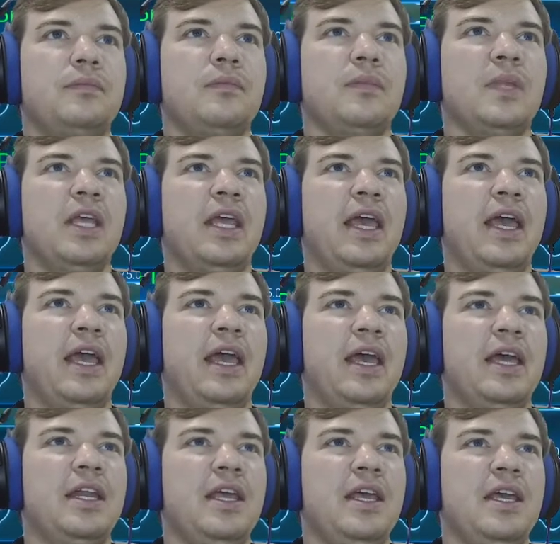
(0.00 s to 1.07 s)

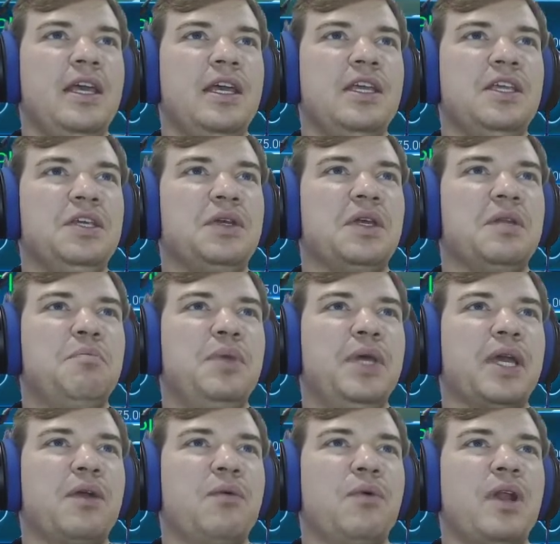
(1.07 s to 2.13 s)
and you can
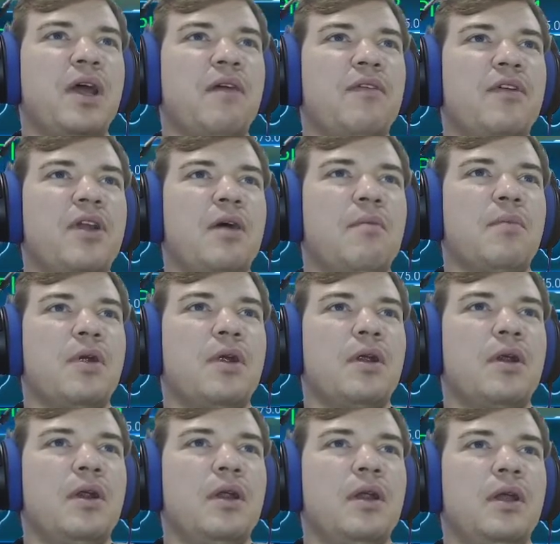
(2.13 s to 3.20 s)
pick whatever
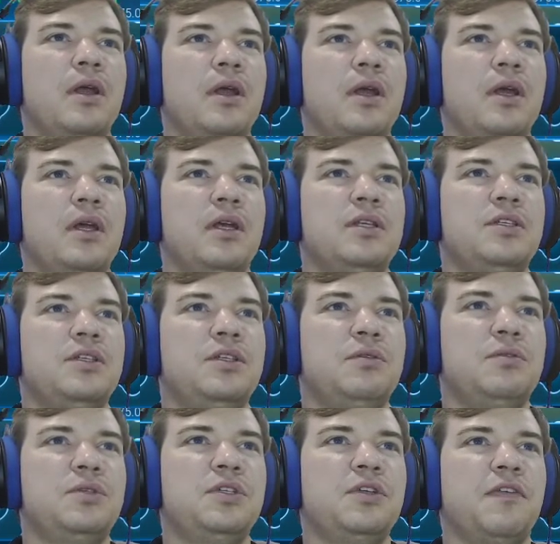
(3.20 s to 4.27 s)
number
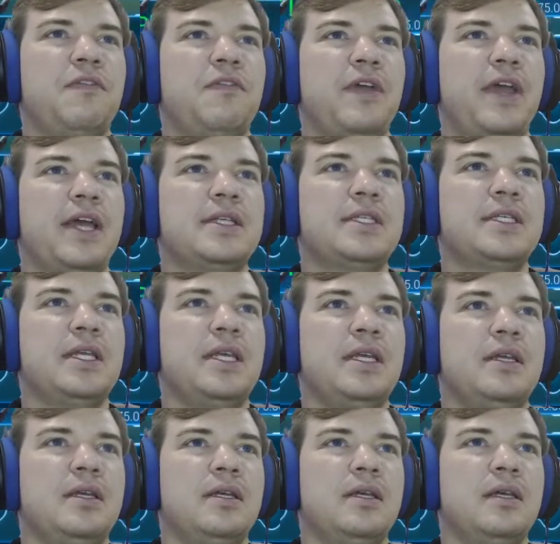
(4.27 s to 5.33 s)
suits your fancy.
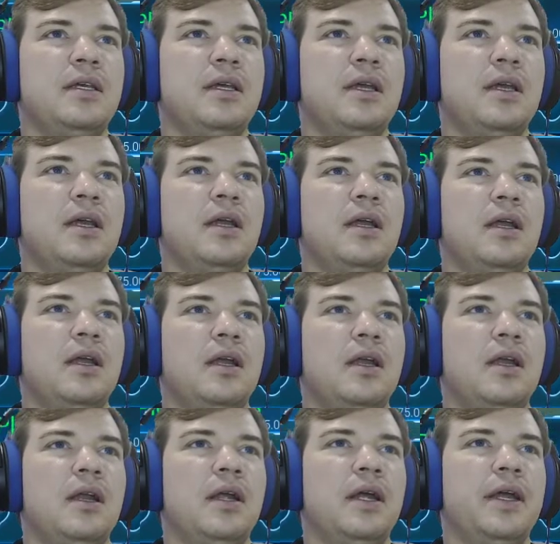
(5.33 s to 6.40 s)
All
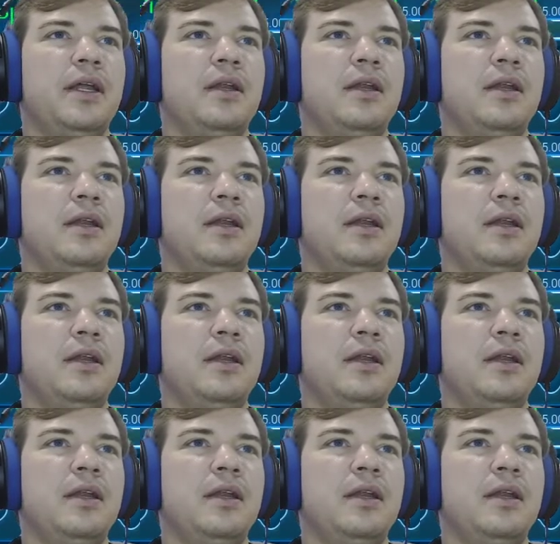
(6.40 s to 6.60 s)
right.